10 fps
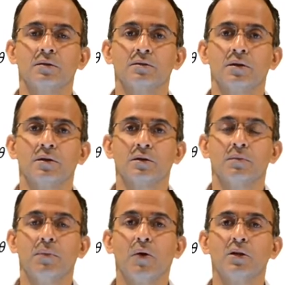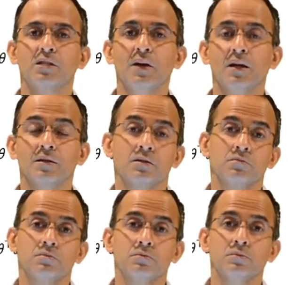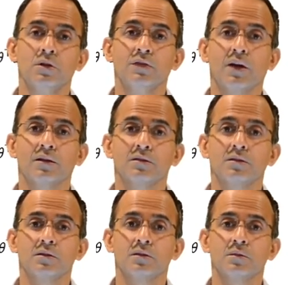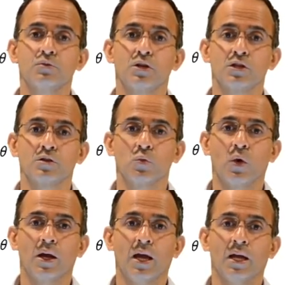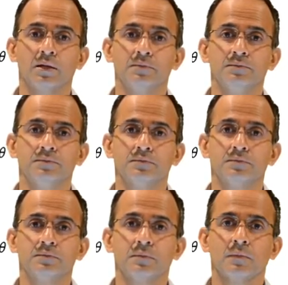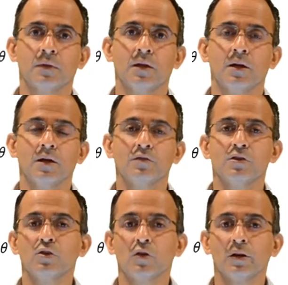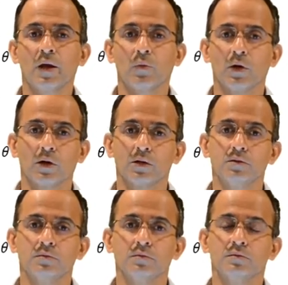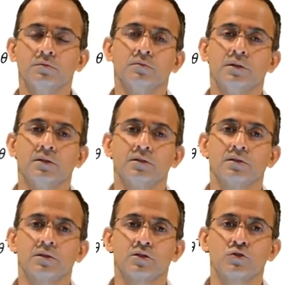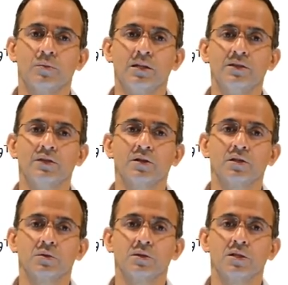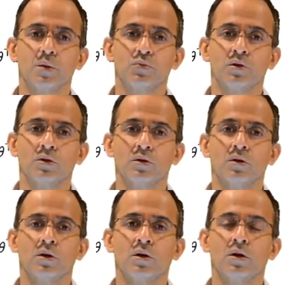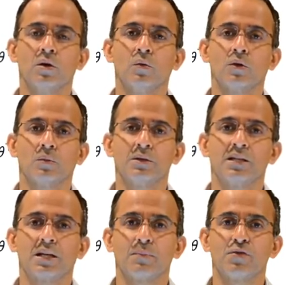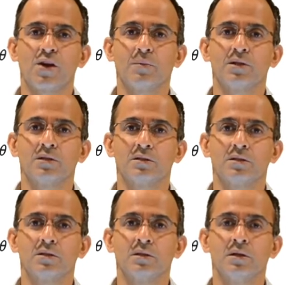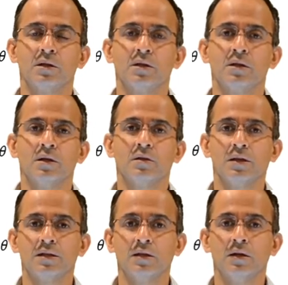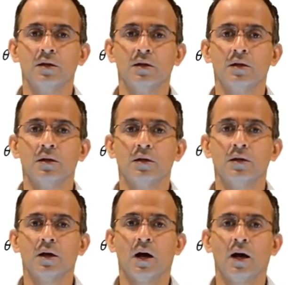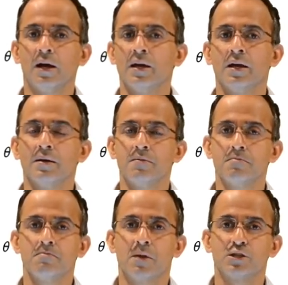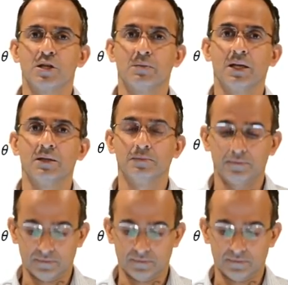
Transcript: certain components of x affects the prediction y hat. For a neural network, it's extremely difficult to interpret what the particular parameters theta I actually mean.